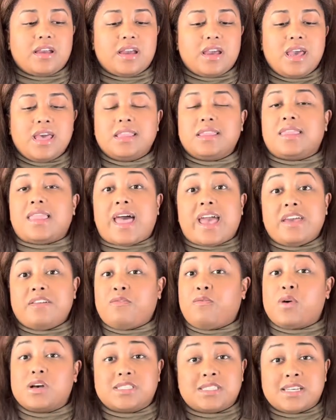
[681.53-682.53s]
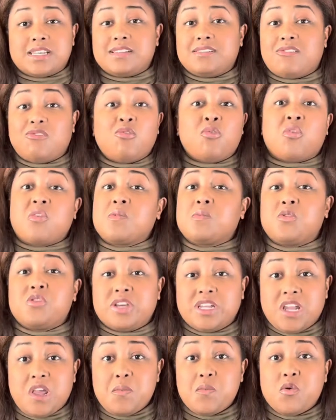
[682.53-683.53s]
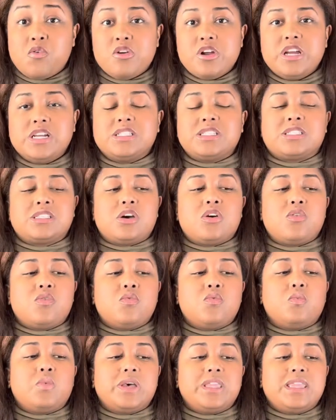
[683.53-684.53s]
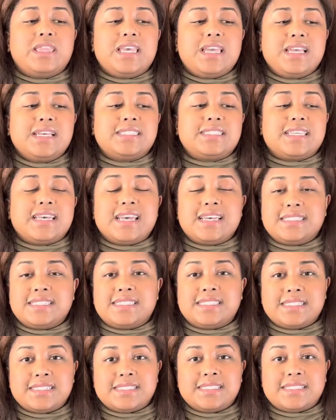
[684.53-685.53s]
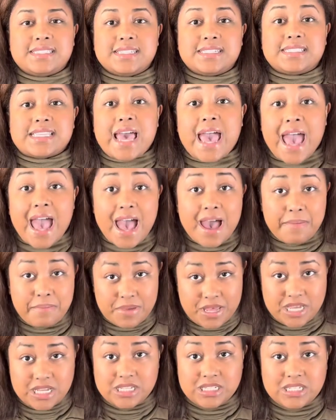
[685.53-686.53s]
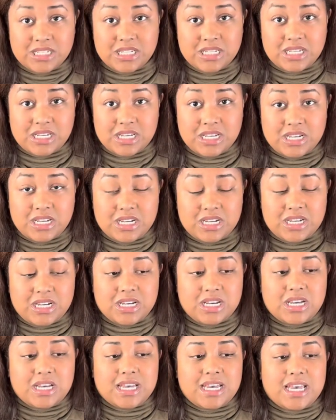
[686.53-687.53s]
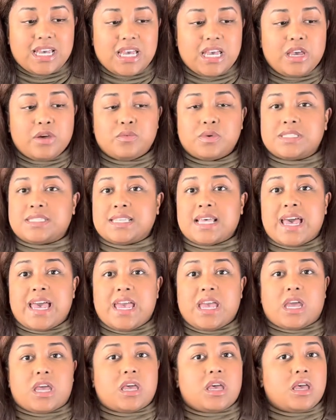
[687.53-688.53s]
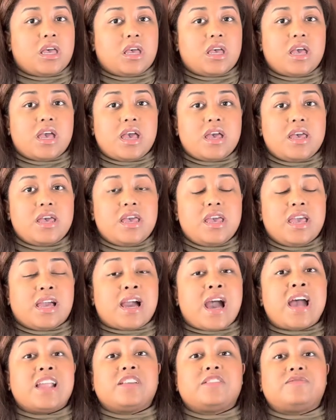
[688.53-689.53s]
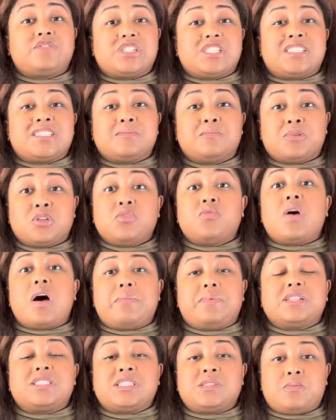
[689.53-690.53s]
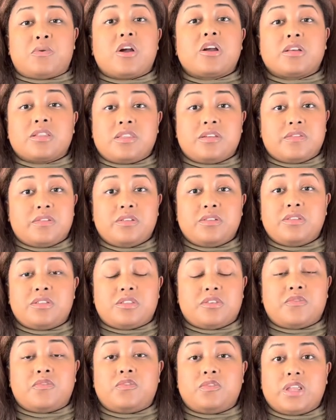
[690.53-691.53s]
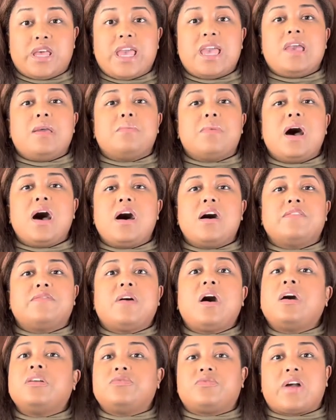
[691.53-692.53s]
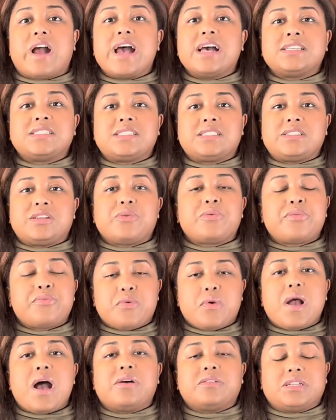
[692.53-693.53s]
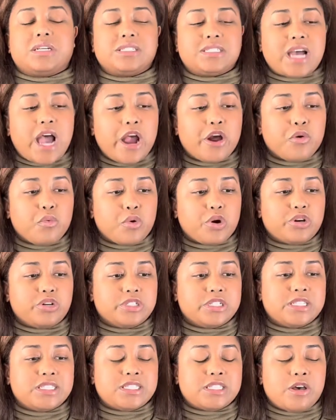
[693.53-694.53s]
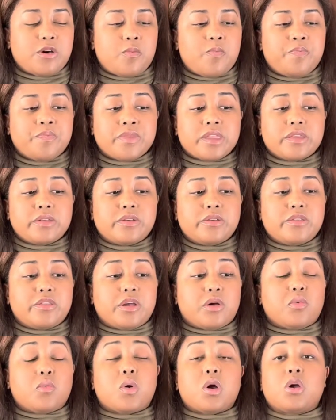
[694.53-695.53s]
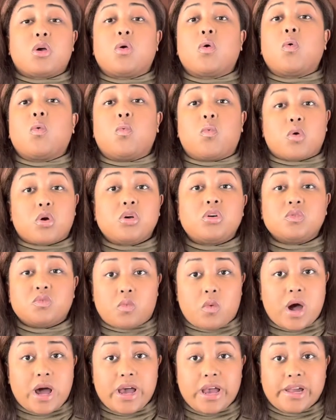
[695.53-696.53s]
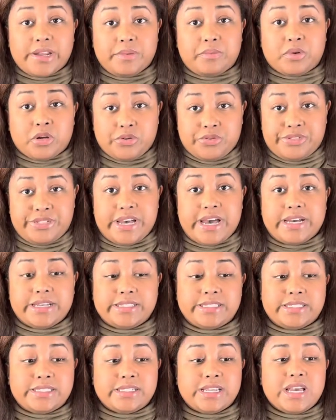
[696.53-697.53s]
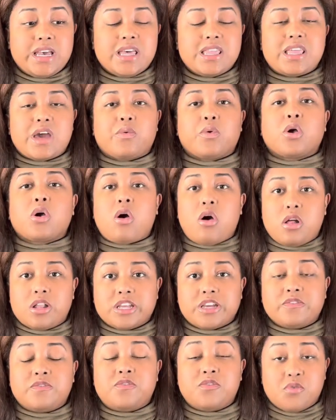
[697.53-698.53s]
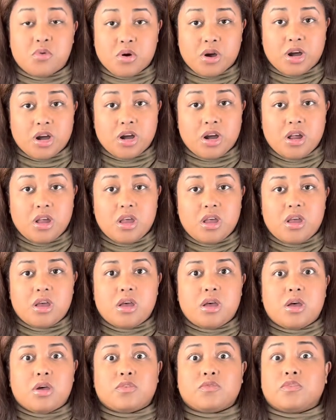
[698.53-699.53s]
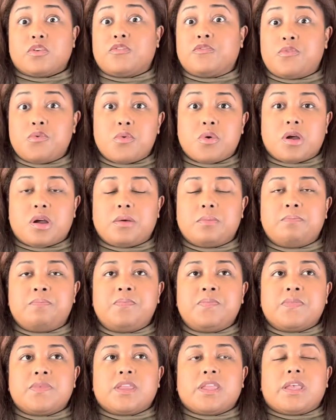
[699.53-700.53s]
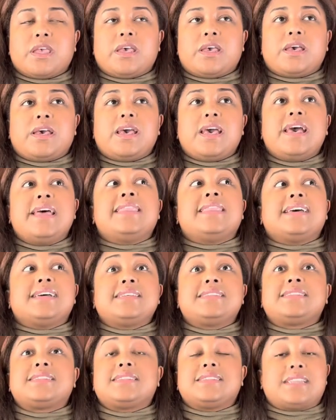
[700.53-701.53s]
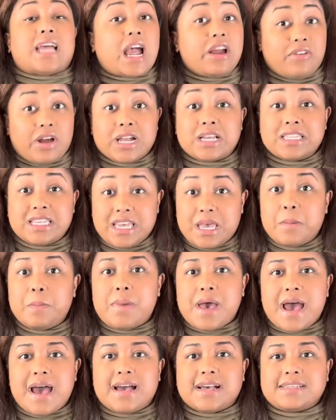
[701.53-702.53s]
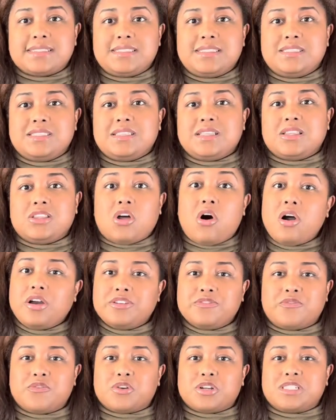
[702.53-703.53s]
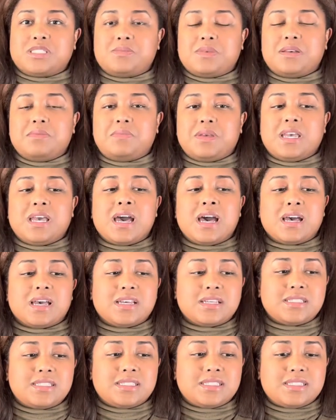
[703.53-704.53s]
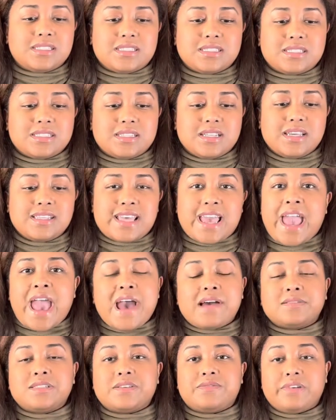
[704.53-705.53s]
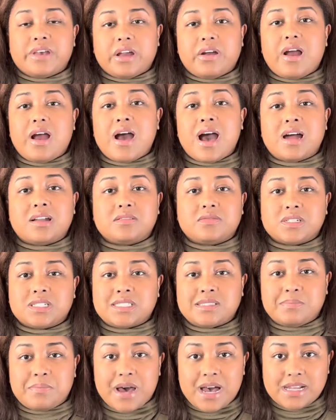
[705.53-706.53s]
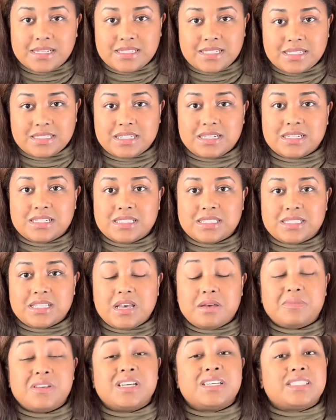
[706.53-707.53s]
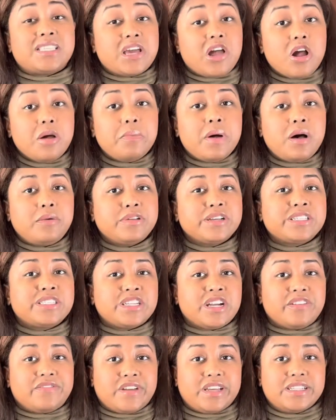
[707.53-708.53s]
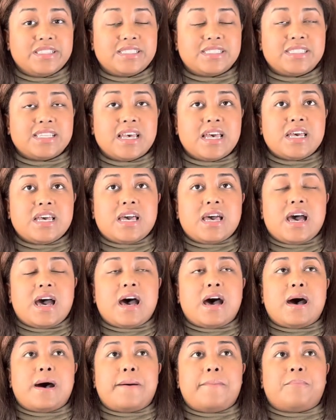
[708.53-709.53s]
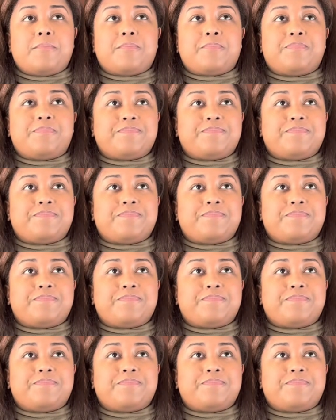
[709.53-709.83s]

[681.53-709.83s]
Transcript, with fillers: and life wasn't normal anymore and so when these instances happened it was like it kind of just blew up it sparked the the flame of unrest throughout the entire world and so there were worldwide protests that were calling for reform and this directly impacts law enforcement because they have to figure out how to respond to this because they are public servants. Um,